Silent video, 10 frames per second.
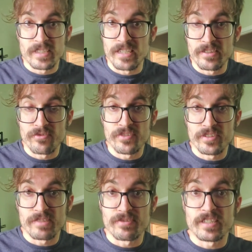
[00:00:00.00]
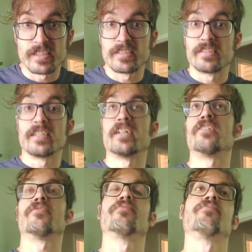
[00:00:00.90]
kind of defense for that.
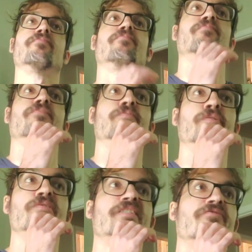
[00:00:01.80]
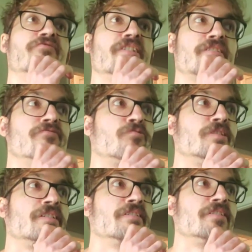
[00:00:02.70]
Now, the most effective
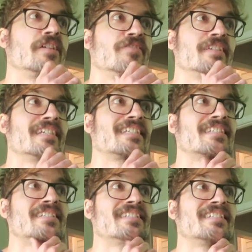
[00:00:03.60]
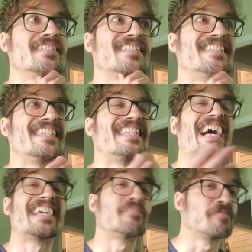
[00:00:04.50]
one that I think
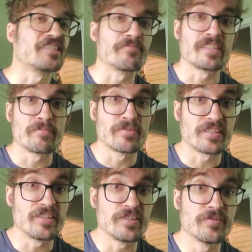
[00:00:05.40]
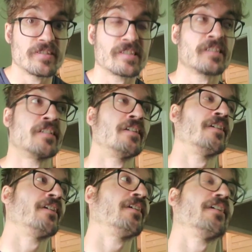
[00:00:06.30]
90% of people can use
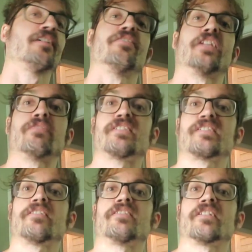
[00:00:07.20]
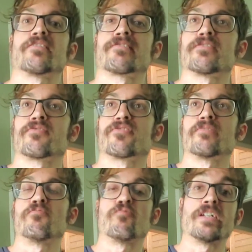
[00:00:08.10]
that I've seen is actually
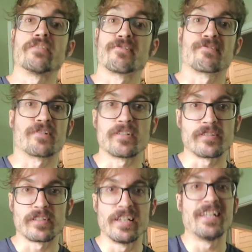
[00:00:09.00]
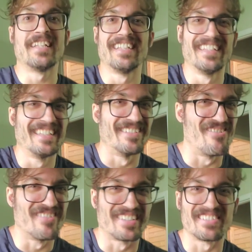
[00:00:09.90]
from Wing Chun,
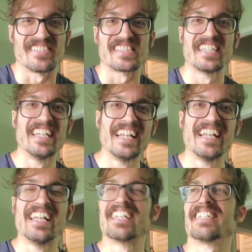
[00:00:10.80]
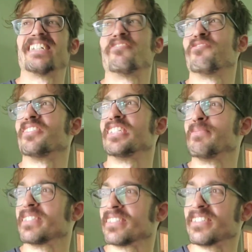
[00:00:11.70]
which is kind of funny
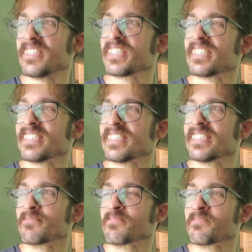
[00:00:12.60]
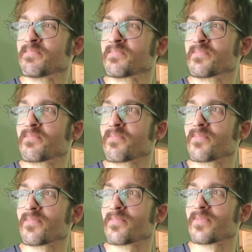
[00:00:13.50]
because I
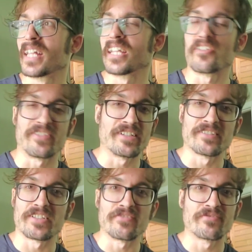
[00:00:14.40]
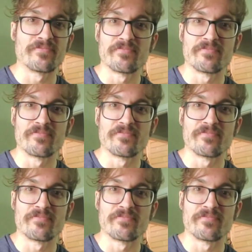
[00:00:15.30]
don't think a lot of